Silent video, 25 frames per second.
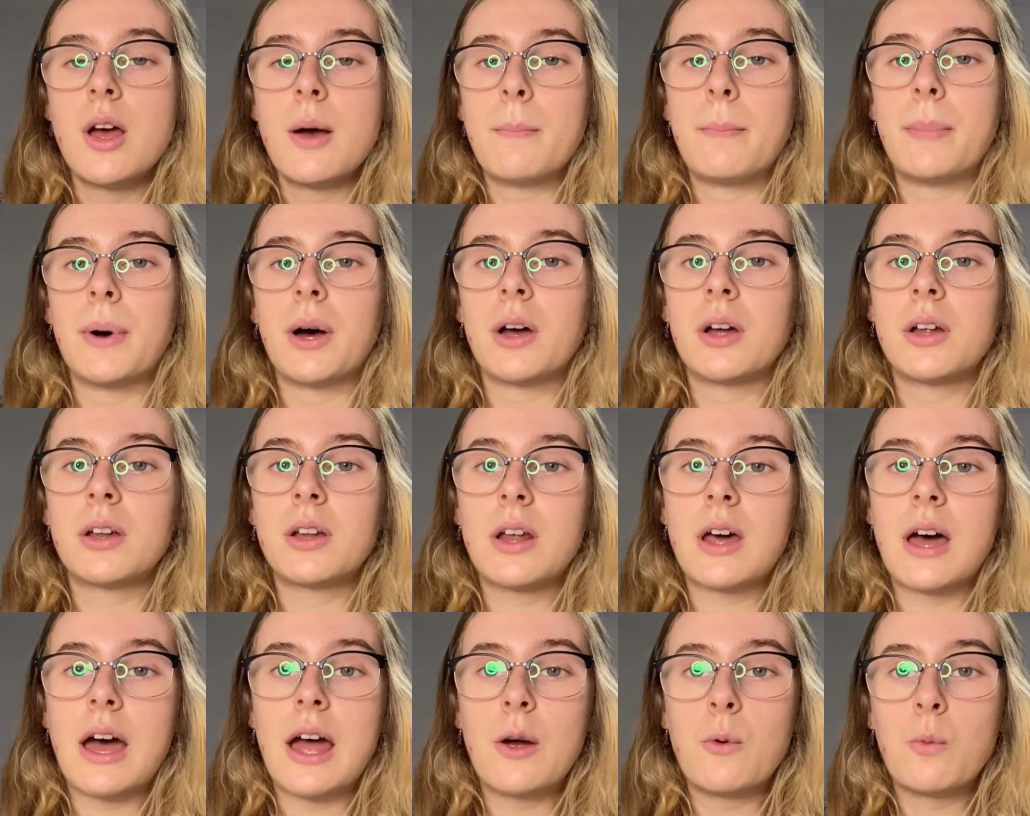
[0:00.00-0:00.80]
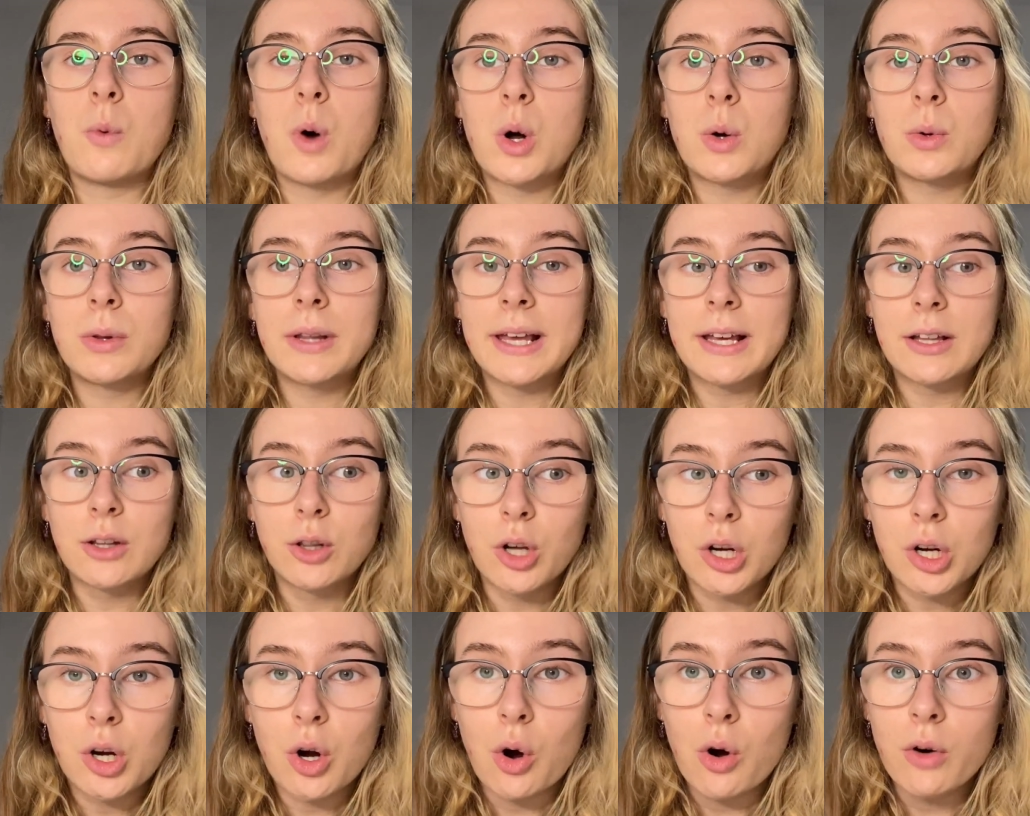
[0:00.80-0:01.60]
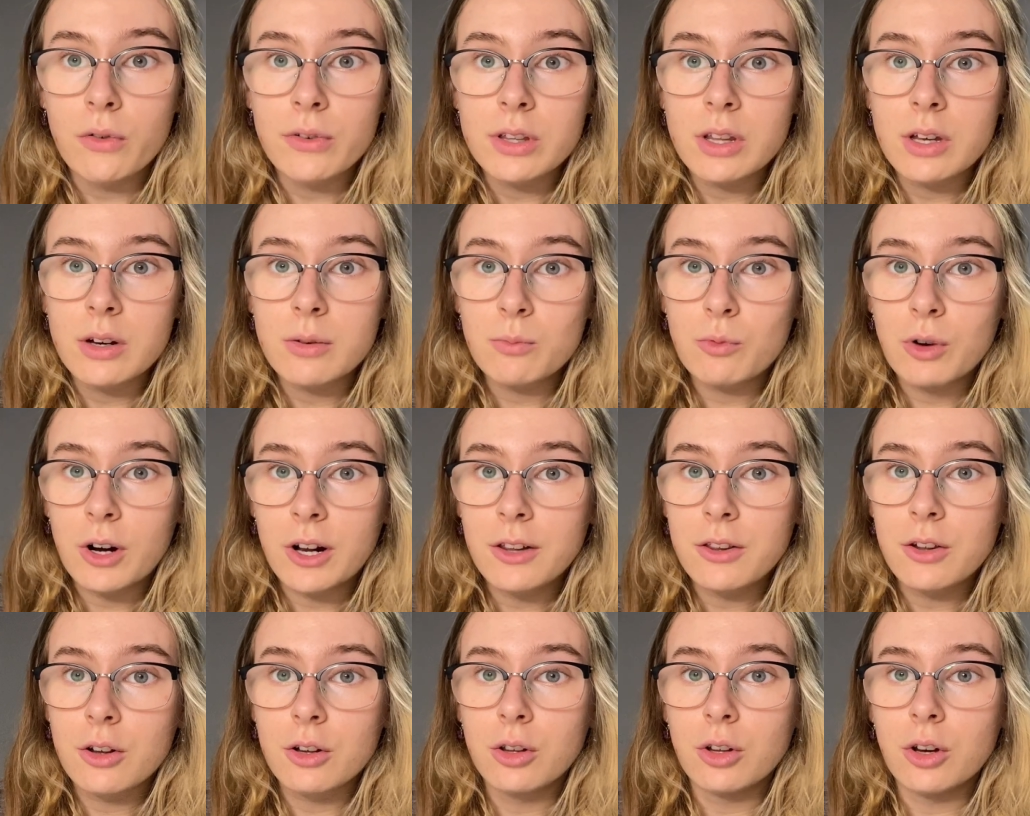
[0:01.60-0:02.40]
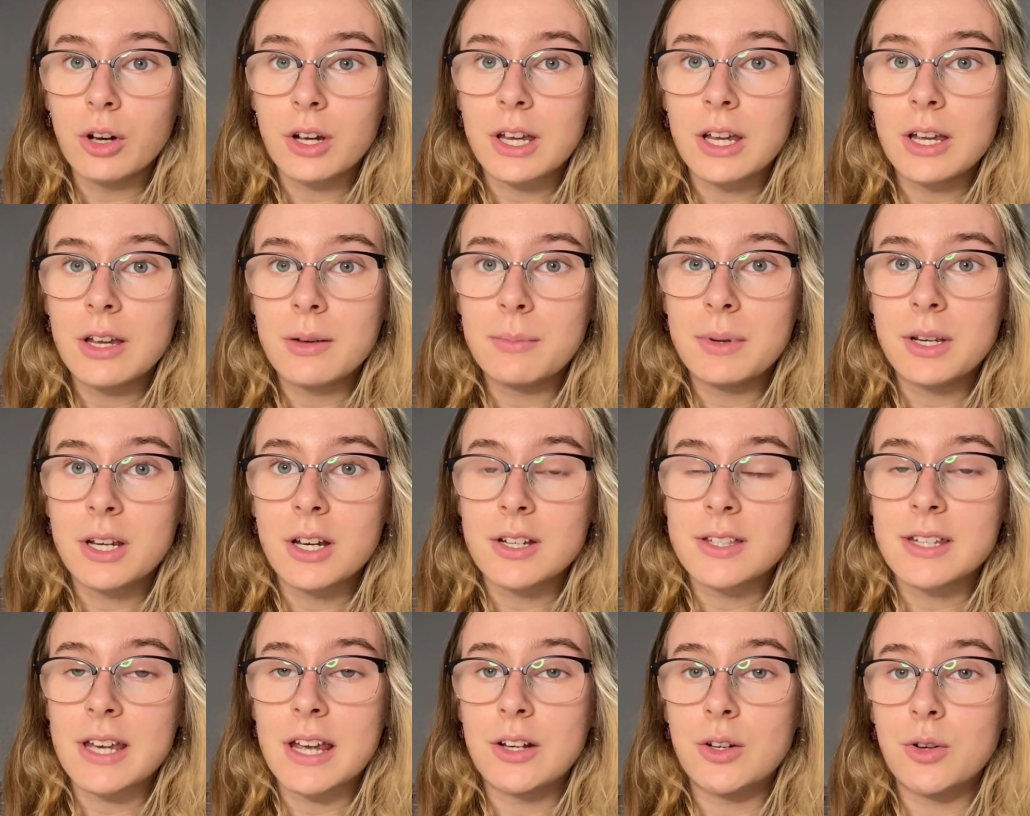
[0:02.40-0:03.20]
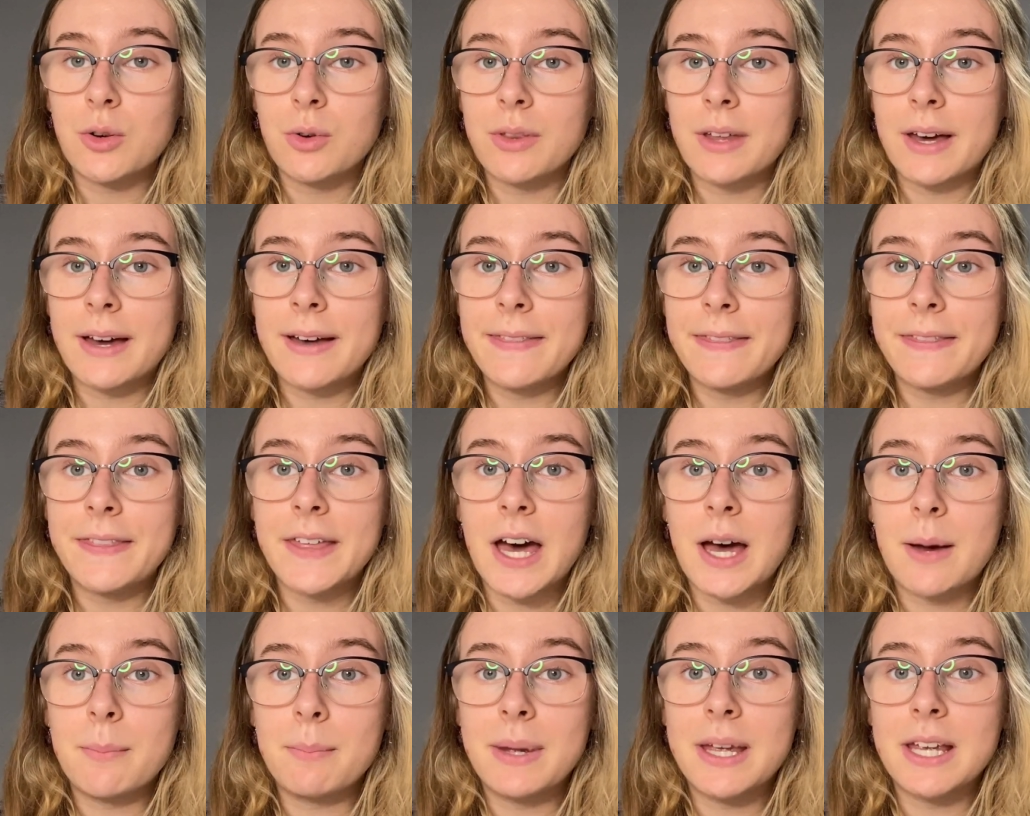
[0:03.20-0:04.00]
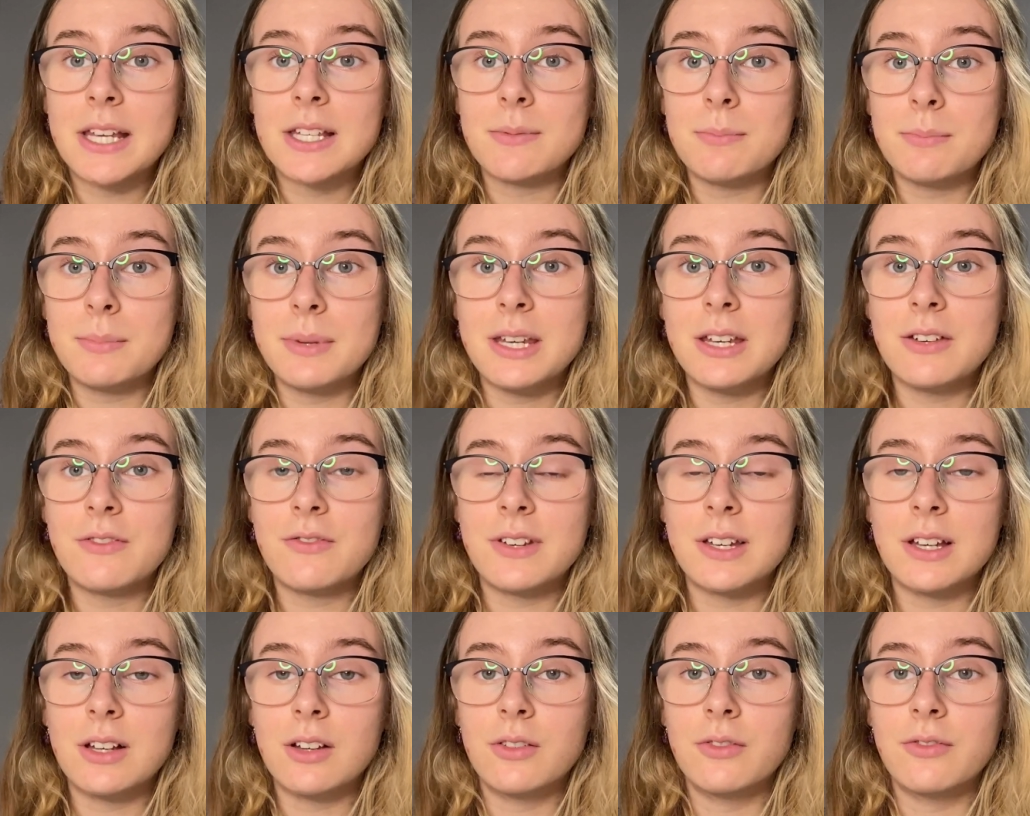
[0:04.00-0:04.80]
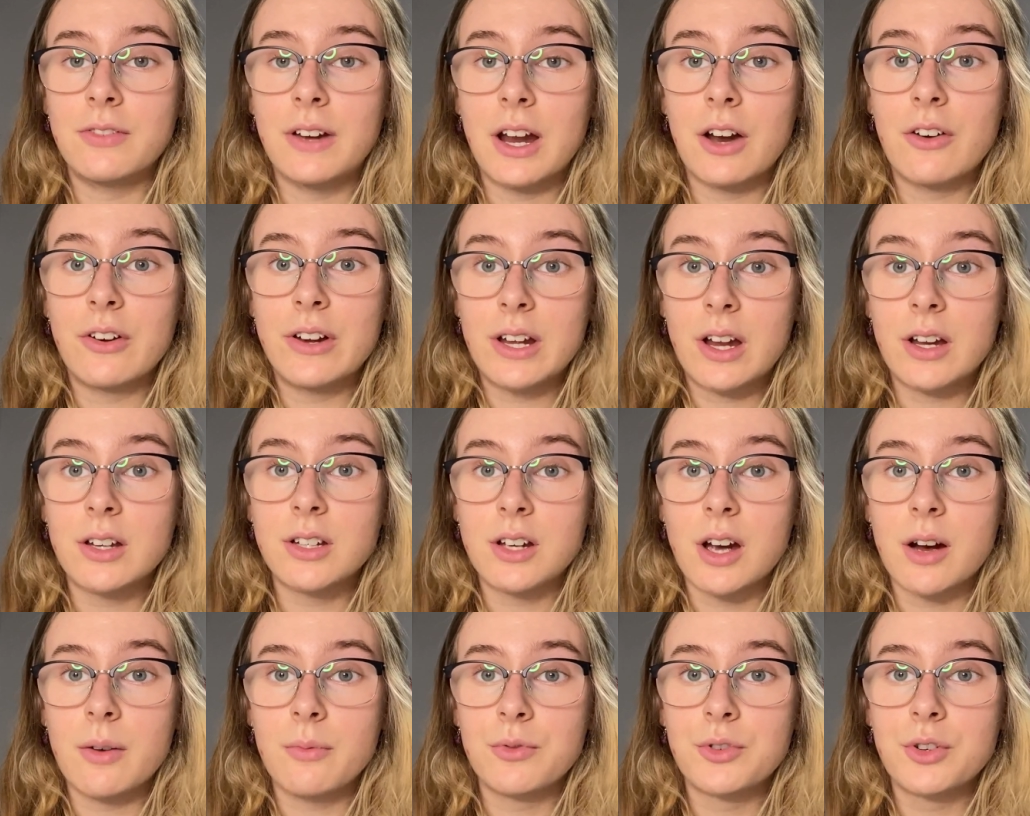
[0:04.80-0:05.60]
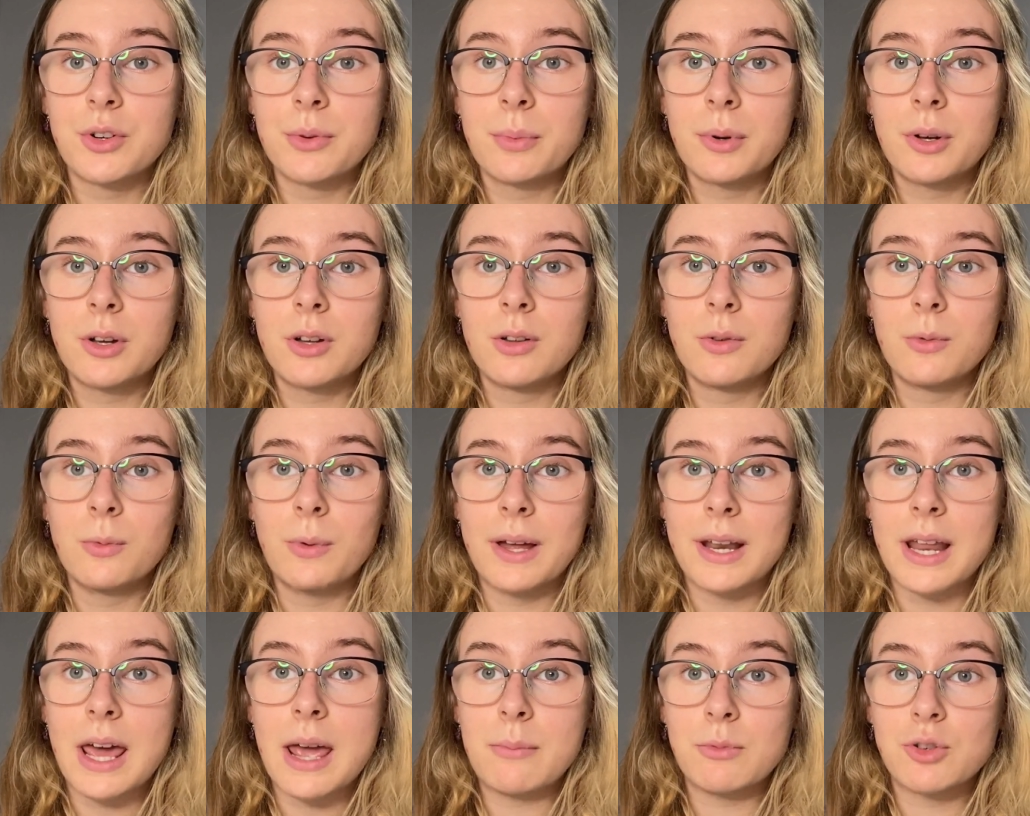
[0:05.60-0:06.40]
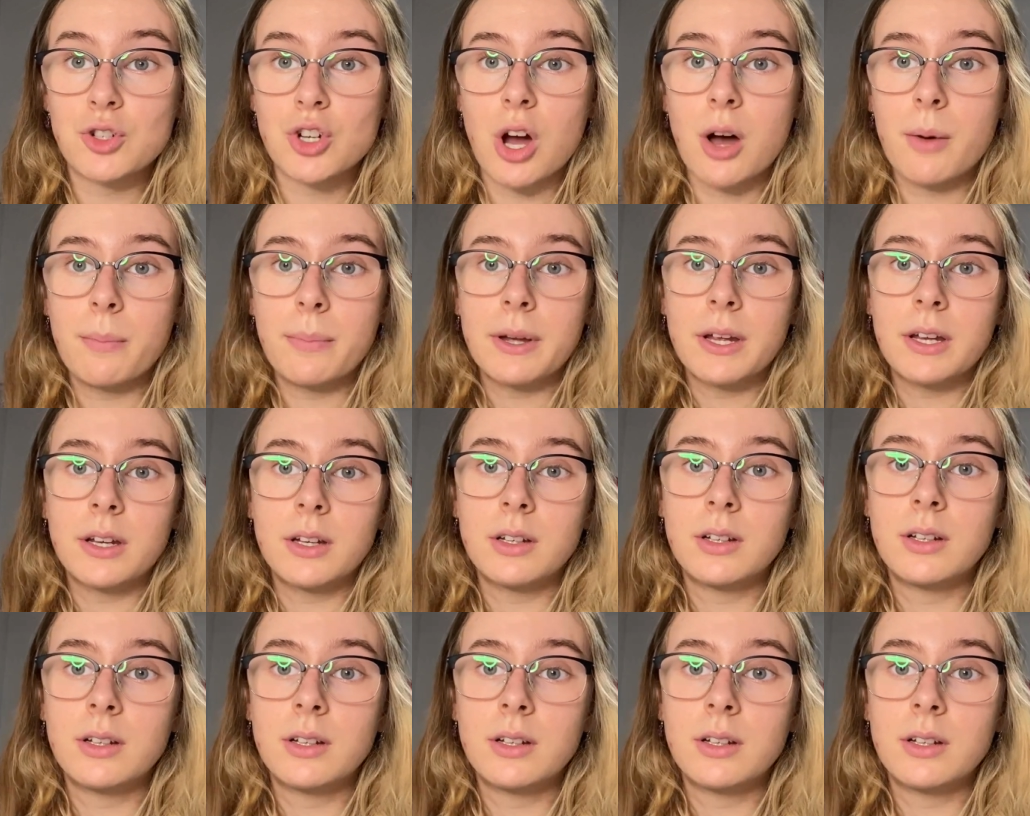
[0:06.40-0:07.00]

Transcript: But I won't like look over them while they're looking, because I know that that makes me feel very uncomfortable when I'm shopping.